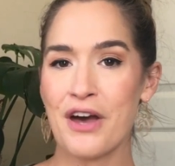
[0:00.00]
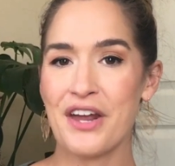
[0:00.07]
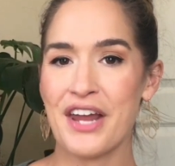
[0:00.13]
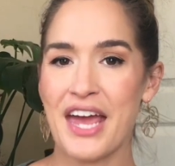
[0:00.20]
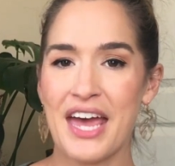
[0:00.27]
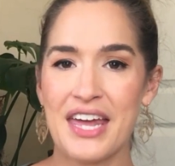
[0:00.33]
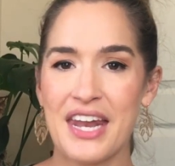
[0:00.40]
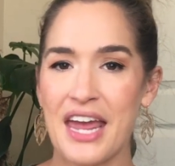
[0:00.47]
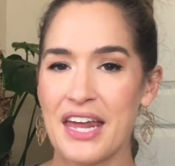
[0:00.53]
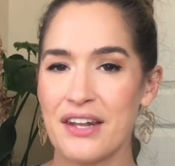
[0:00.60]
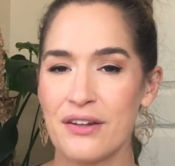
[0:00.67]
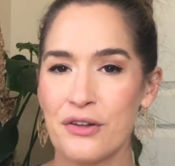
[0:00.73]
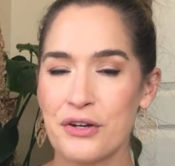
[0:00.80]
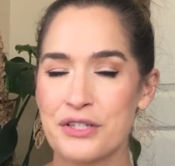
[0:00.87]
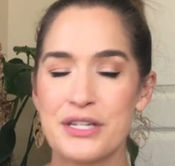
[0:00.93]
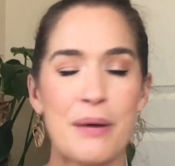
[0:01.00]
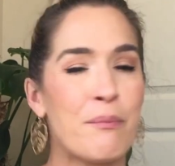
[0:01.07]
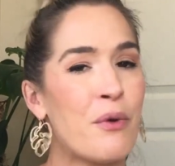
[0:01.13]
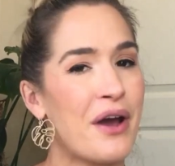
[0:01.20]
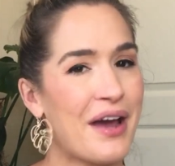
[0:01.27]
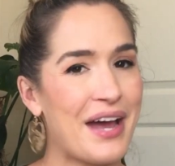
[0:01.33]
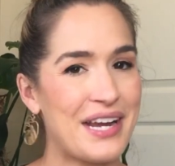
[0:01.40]
gone ahead and looked
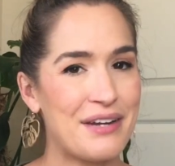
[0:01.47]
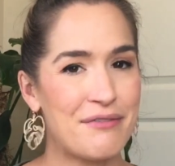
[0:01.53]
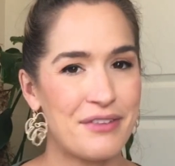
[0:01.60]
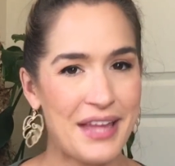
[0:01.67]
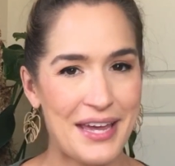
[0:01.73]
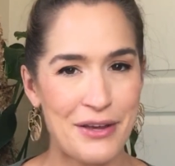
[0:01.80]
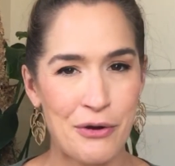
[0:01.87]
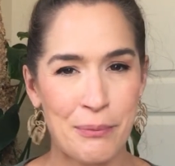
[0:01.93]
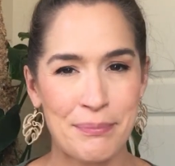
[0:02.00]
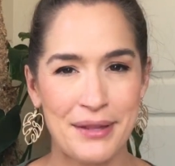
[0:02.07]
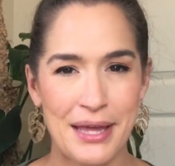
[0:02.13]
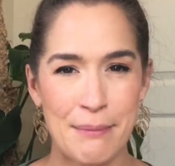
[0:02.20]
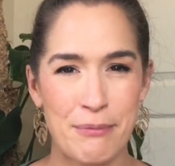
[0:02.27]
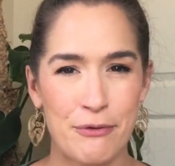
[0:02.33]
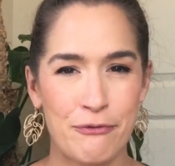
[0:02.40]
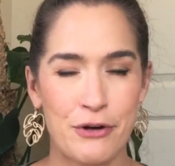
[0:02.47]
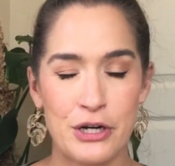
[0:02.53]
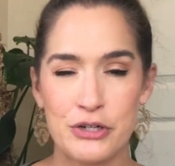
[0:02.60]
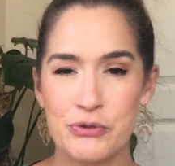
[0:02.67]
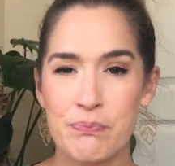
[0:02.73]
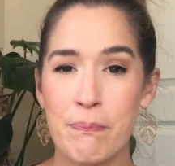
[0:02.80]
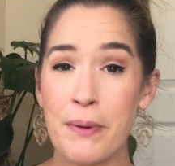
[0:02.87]
up what kind of light your plant
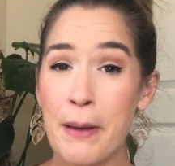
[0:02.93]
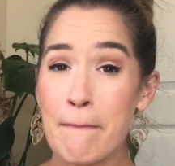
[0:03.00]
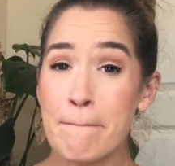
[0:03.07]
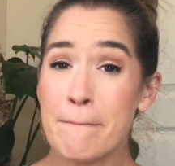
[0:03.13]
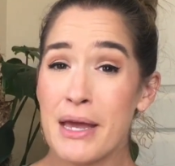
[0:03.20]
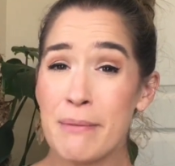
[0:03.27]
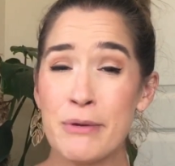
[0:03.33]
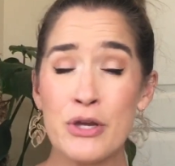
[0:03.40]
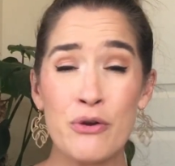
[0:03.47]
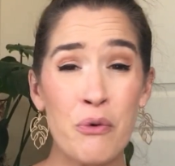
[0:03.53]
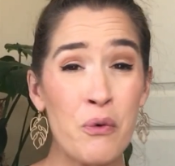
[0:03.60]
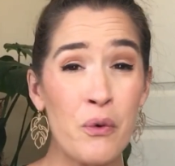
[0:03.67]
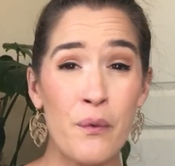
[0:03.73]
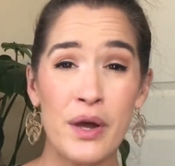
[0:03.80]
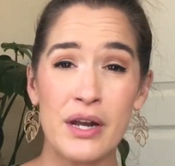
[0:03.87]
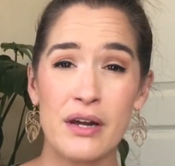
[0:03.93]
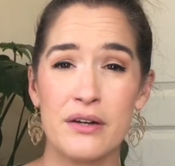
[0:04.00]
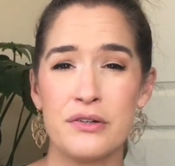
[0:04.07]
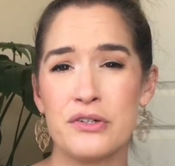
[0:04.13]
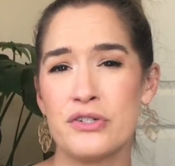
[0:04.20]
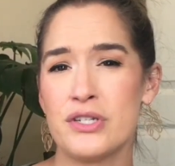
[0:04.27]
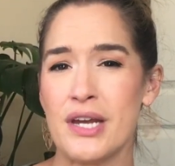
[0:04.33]
prefers, but maybe you don't quite
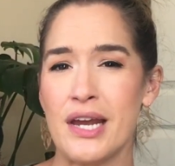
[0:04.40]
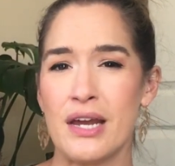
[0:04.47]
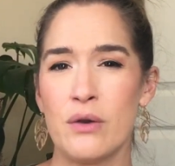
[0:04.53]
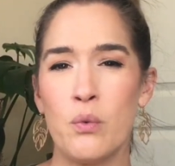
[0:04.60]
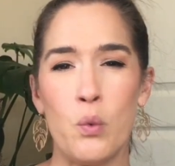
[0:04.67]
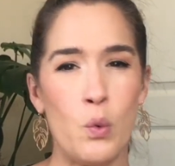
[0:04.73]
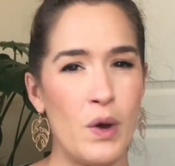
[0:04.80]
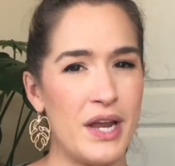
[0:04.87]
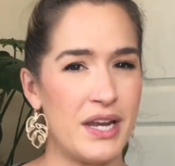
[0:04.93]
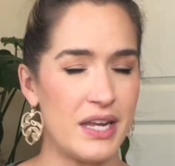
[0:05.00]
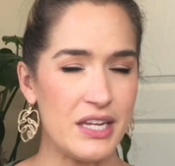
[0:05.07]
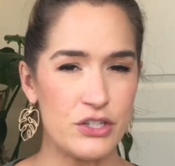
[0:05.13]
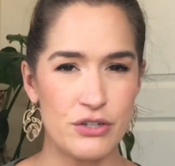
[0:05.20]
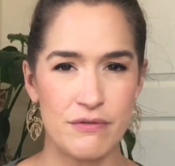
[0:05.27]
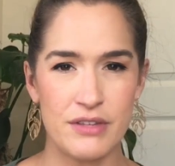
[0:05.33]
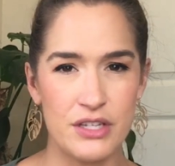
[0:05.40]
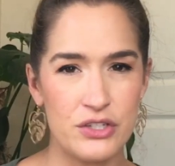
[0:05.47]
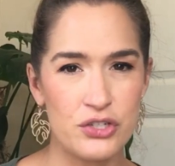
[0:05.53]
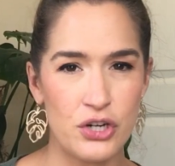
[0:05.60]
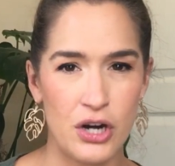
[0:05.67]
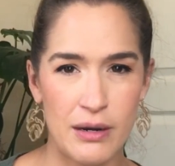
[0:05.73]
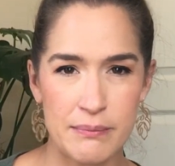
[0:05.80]
understand what each of
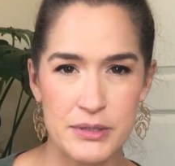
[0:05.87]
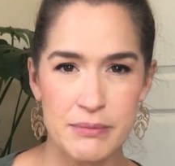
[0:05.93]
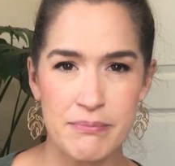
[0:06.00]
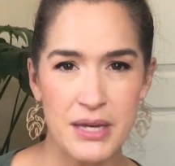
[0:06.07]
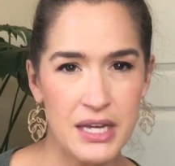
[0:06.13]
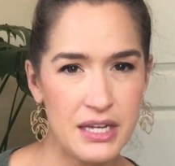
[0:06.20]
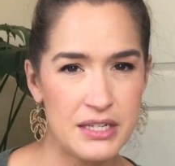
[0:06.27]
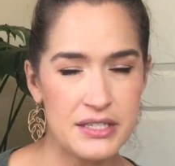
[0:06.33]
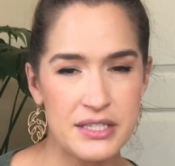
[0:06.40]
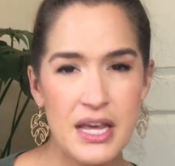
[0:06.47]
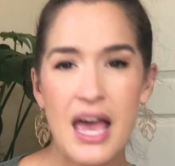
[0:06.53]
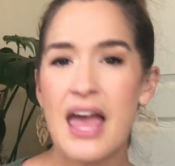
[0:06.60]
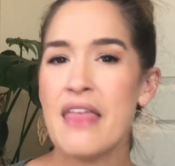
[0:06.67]
these terms means.